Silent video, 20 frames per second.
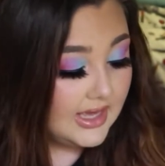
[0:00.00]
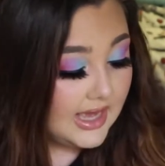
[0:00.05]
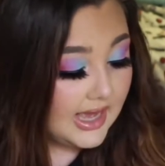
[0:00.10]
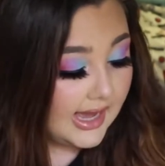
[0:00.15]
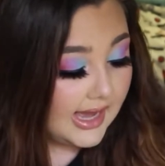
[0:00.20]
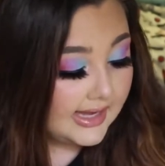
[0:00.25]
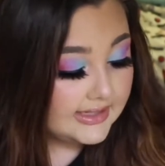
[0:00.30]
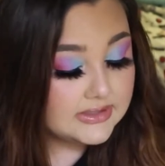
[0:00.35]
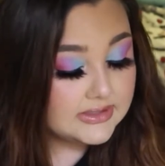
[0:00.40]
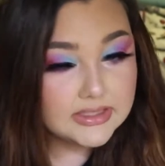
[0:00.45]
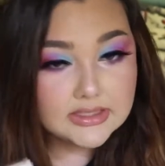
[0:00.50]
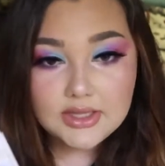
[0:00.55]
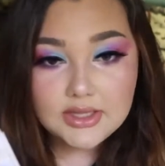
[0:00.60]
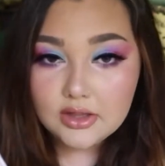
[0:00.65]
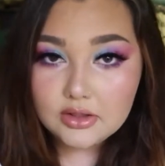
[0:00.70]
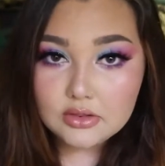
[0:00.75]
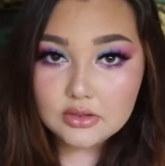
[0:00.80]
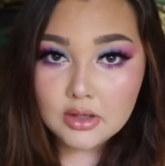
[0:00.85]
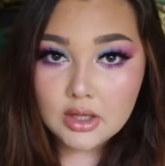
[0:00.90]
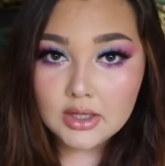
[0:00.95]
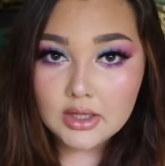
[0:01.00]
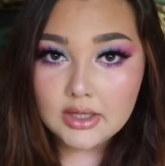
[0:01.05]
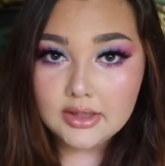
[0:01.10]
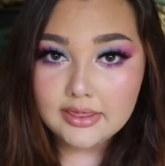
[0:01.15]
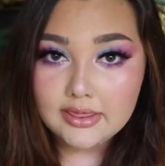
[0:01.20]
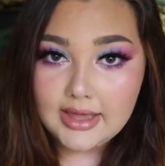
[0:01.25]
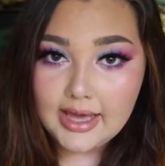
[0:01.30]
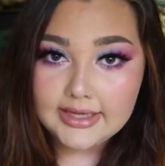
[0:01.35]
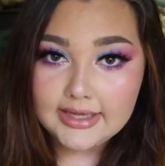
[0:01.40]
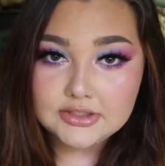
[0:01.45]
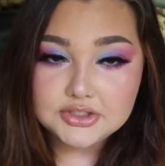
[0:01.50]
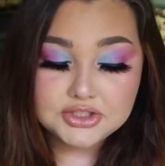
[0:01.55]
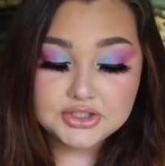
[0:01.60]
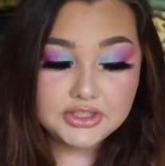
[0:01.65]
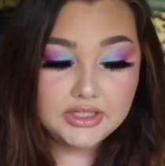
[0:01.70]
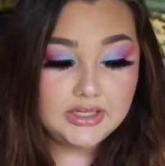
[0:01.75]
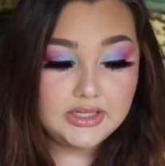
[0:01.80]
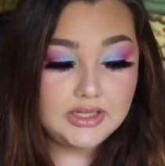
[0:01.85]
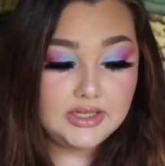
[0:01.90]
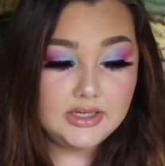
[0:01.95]
I did the look that
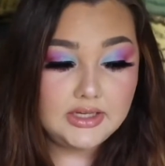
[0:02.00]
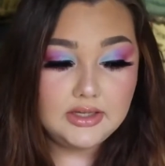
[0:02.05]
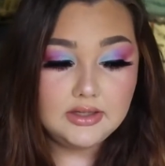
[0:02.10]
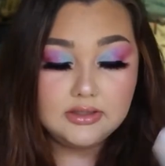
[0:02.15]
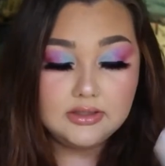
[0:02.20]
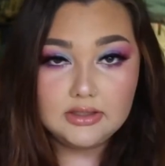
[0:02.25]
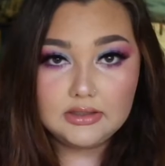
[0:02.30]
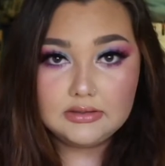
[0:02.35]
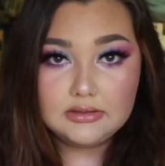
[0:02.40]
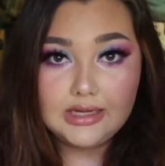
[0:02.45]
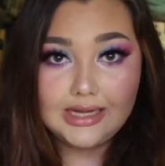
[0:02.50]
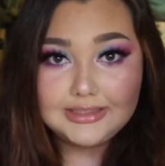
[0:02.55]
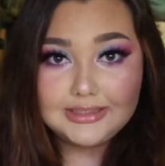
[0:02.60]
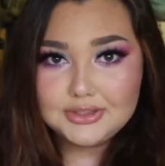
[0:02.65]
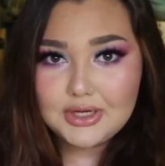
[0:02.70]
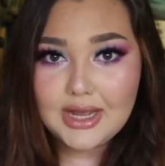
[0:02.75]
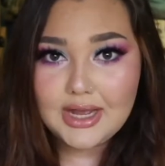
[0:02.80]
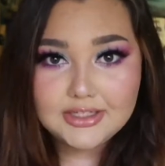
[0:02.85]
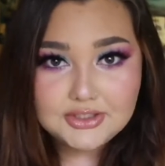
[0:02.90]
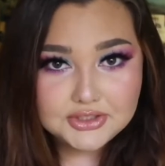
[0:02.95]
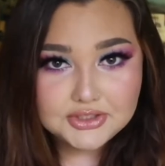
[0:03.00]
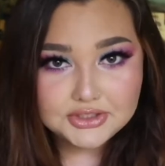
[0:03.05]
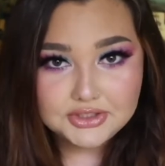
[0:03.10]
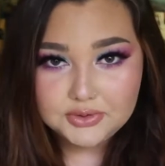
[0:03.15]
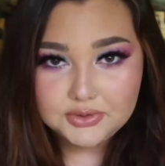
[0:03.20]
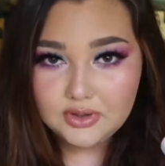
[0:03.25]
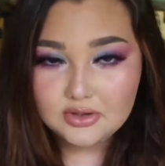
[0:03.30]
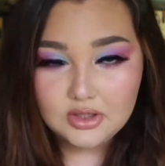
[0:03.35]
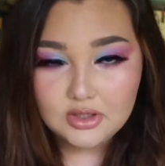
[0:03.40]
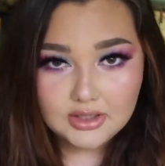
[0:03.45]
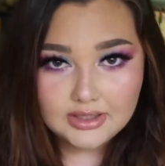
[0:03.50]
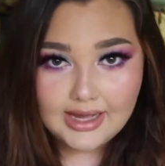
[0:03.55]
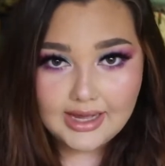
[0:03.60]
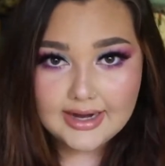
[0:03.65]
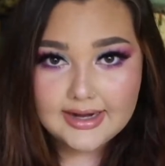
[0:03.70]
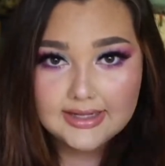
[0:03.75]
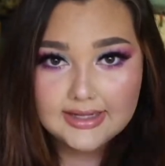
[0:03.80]
I tried to do a look kind of